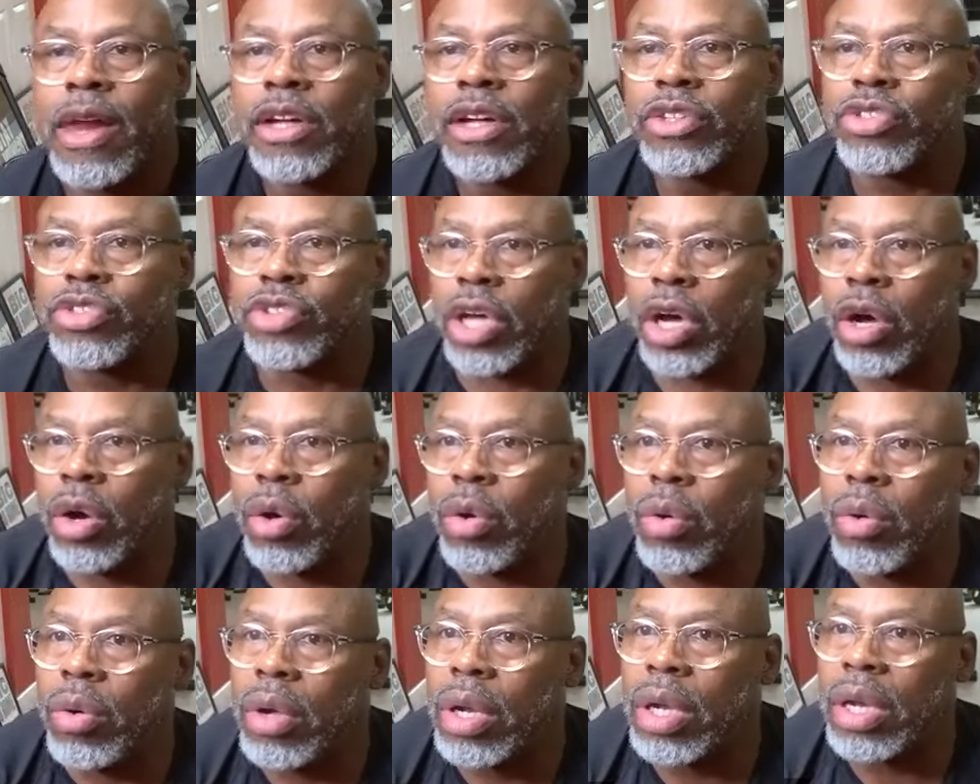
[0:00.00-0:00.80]
Okay.
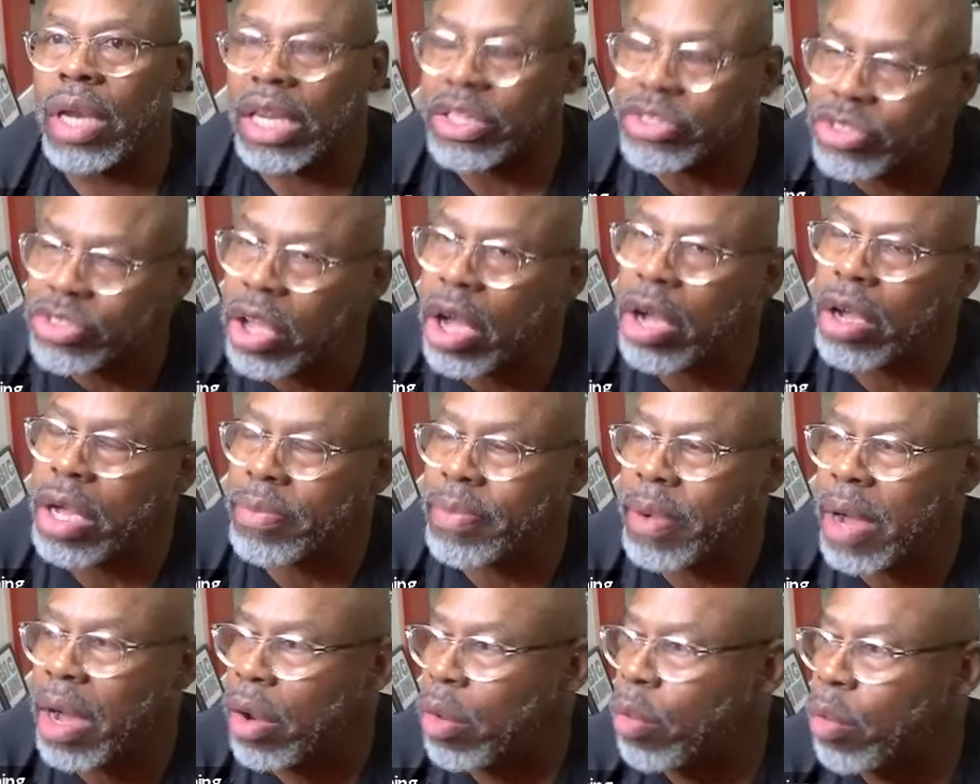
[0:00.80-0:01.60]
So let's talk
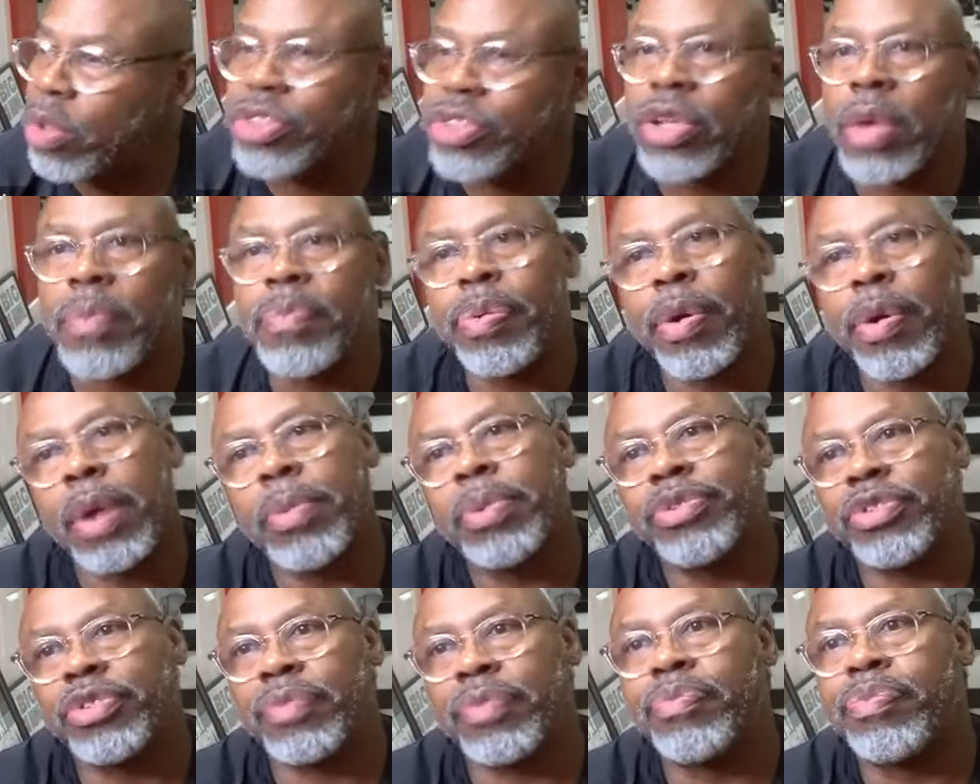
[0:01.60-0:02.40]
about what's the
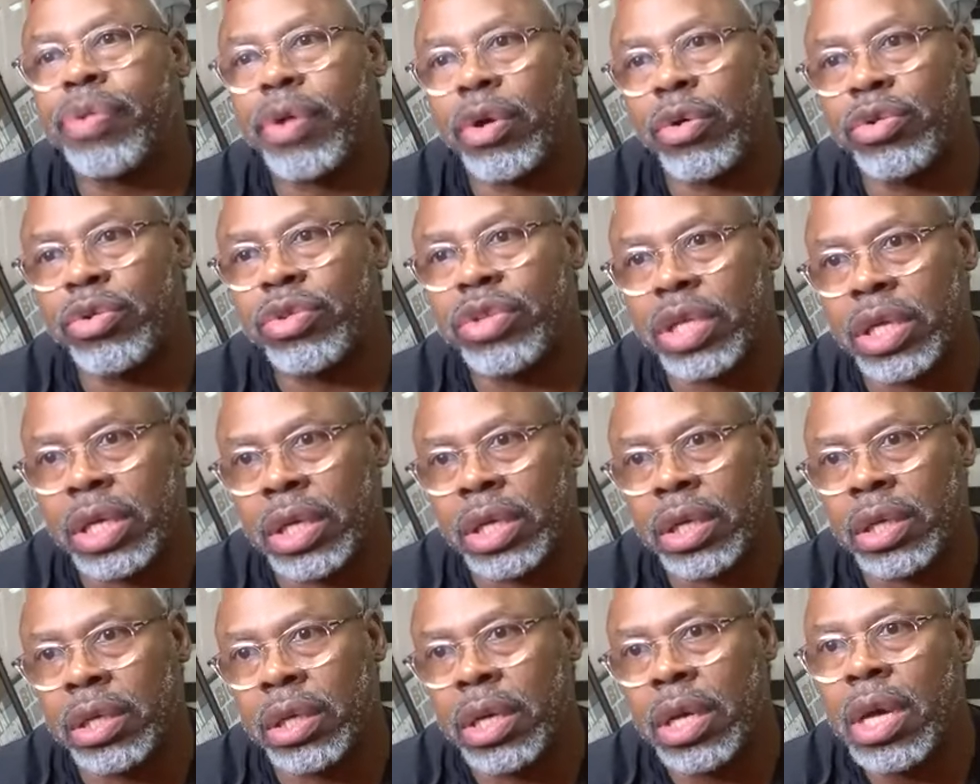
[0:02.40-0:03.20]
purpose of protein.
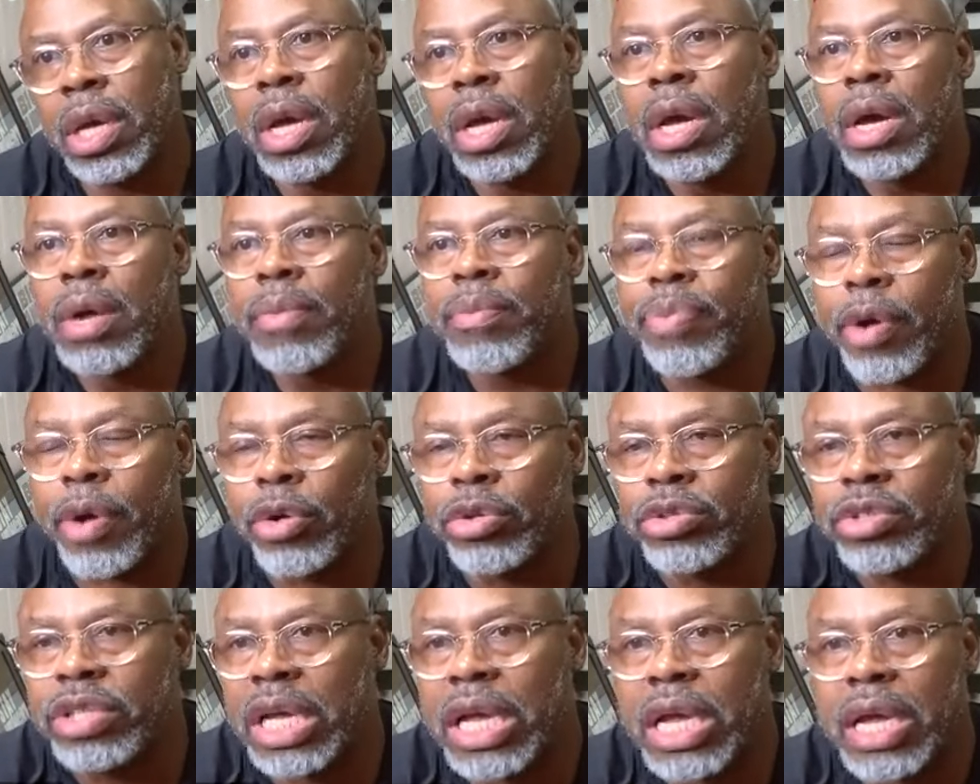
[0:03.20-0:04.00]

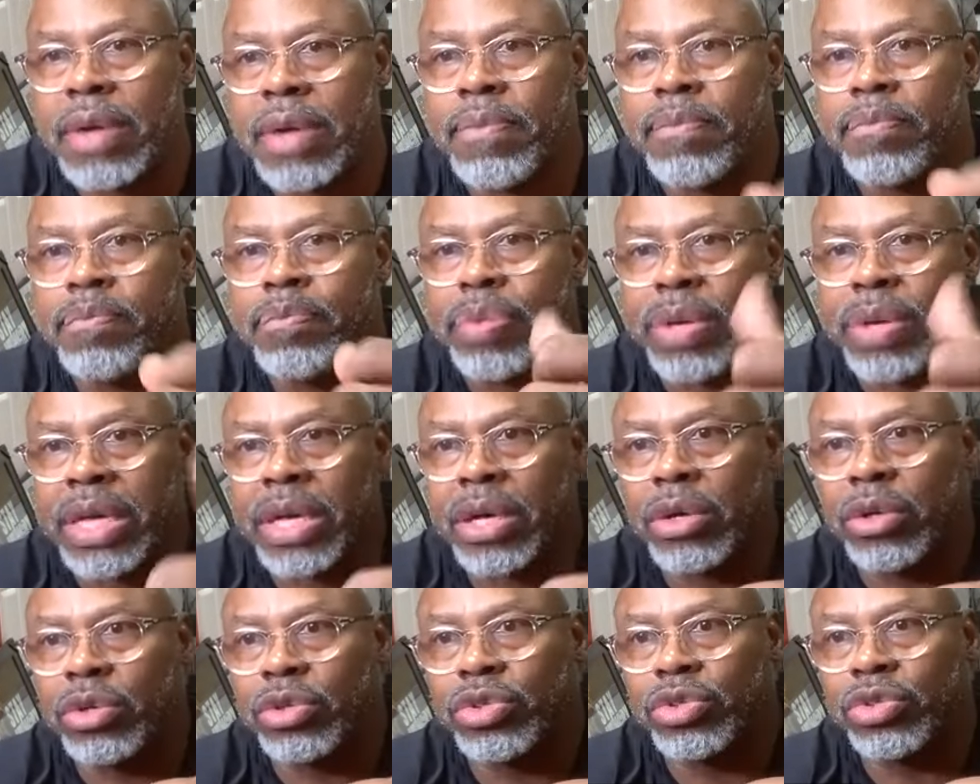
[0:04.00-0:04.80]
Protein
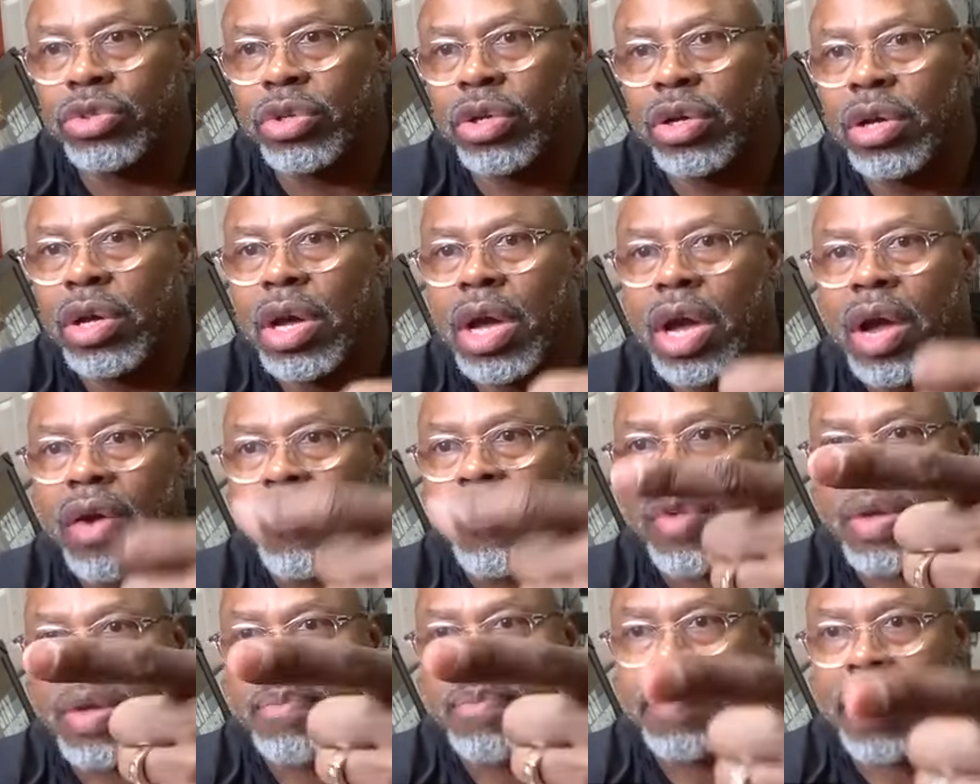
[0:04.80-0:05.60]
builds,
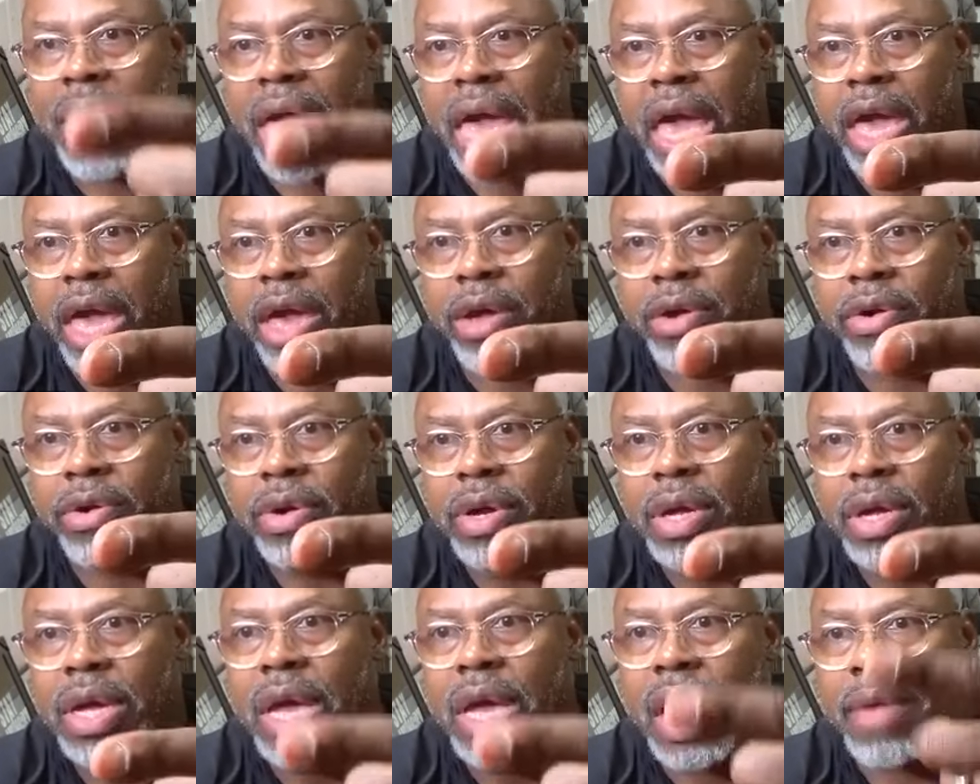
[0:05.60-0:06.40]
repair,
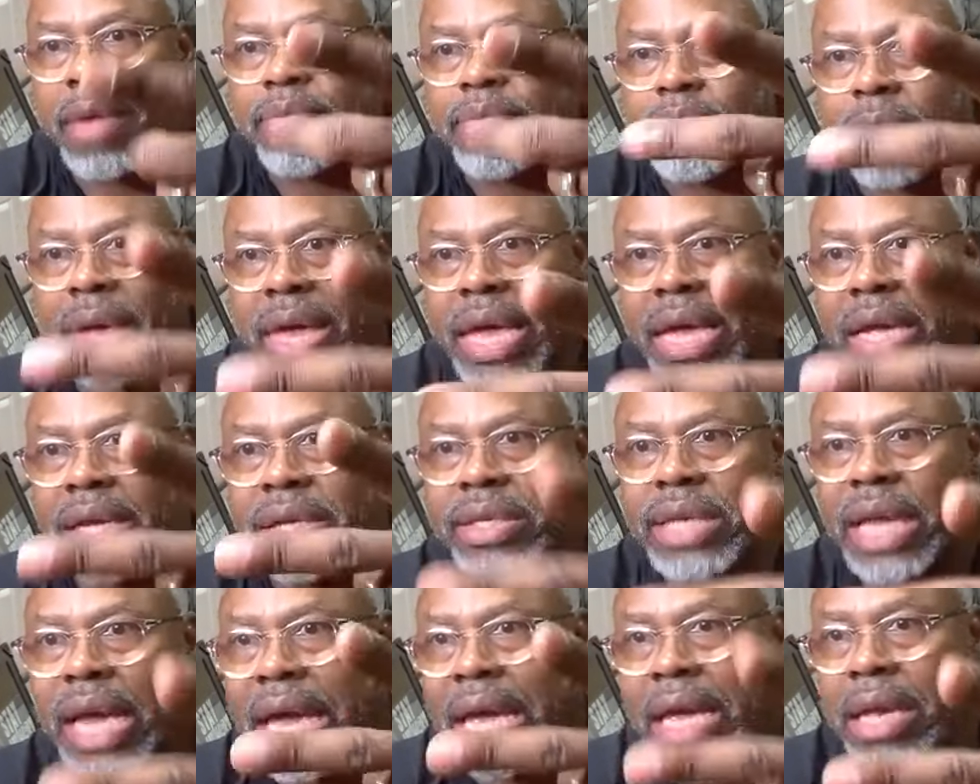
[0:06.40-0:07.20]
and
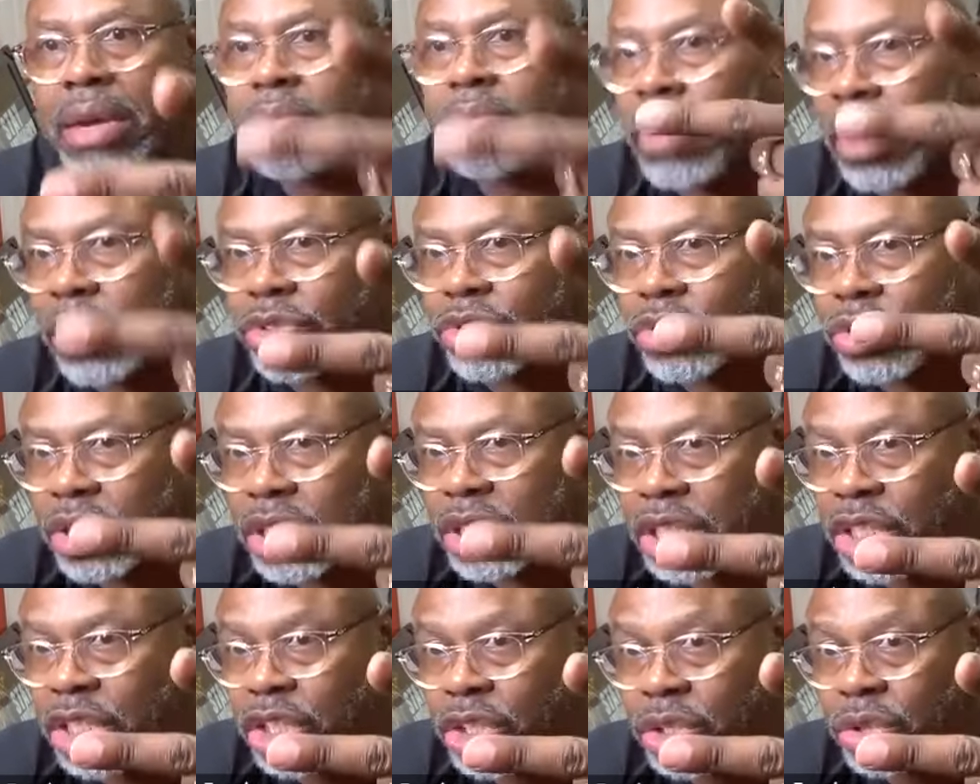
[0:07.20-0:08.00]
maintain muscle
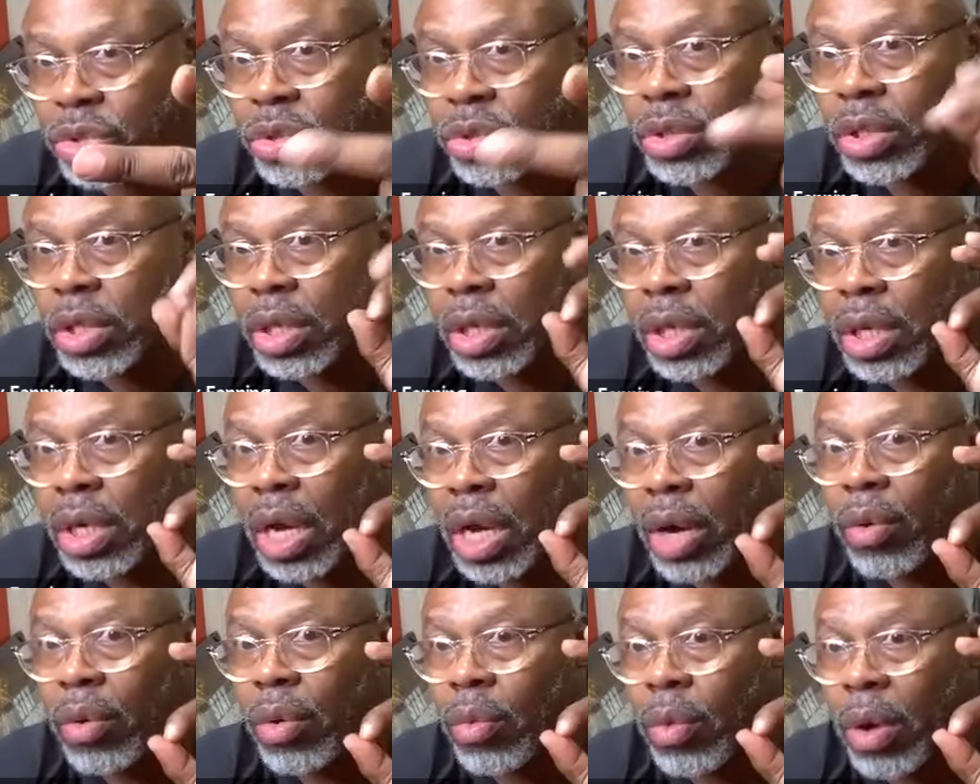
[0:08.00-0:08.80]
tissue.
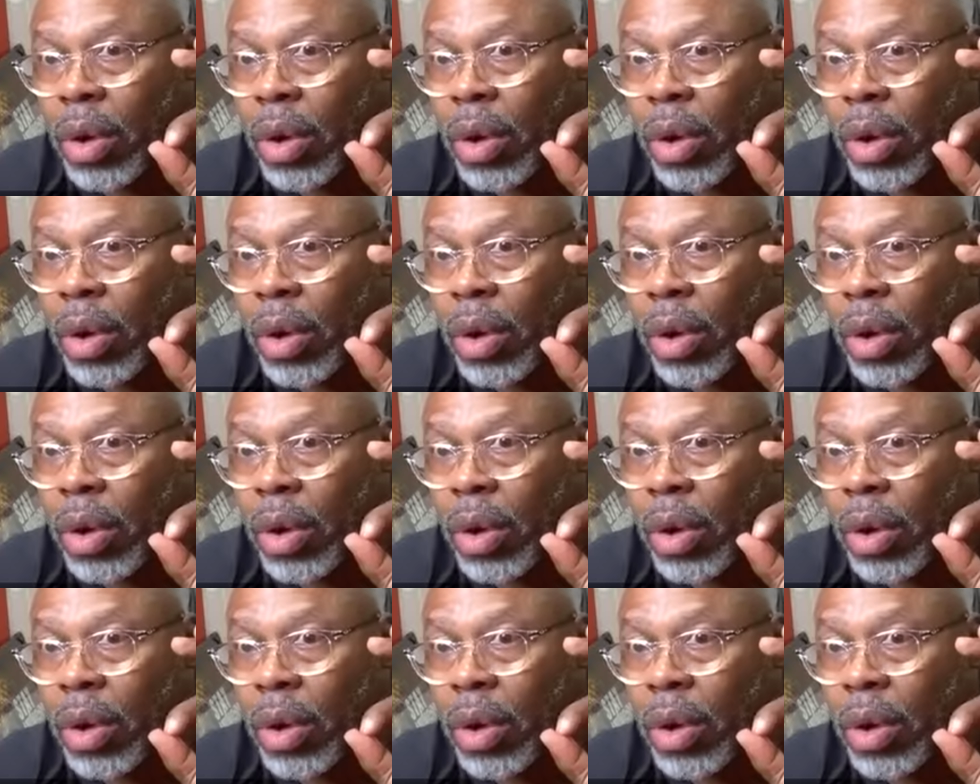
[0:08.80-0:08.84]
Mm-hmm.